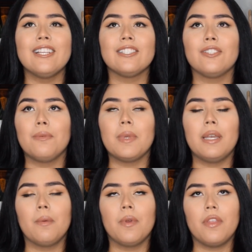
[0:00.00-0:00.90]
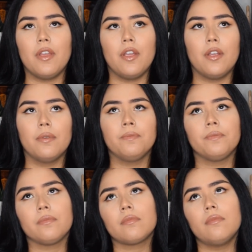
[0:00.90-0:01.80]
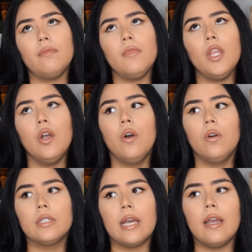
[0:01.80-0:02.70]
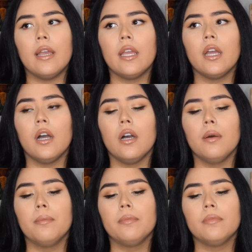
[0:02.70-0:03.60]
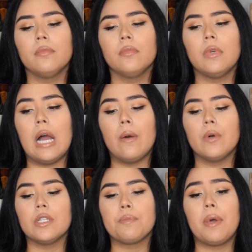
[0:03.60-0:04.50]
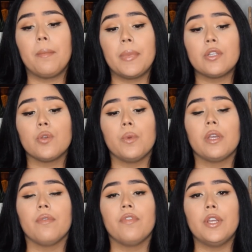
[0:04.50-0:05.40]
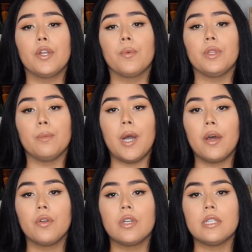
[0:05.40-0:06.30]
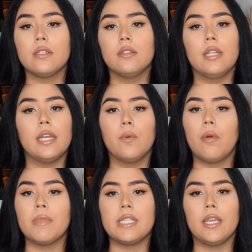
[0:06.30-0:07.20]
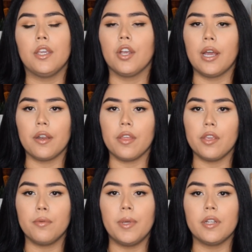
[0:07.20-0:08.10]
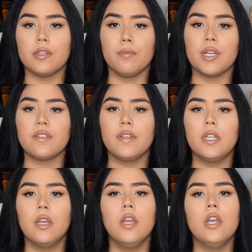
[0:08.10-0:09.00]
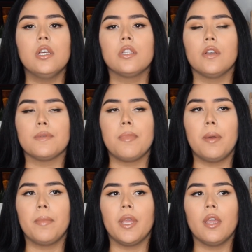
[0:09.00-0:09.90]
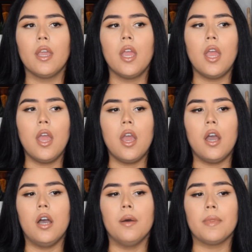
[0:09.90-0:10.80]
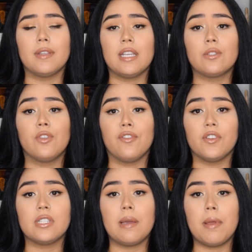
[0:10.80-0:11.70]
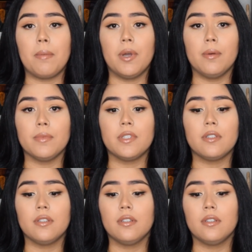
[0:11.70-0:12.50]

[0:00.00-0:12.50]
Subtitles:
So me and him were there a whole night. I was pumping so we could feed her with a bottle because they didn't want me taking her out of the incubator to breastfeed. So I was pumping. That was actually the first time I pumped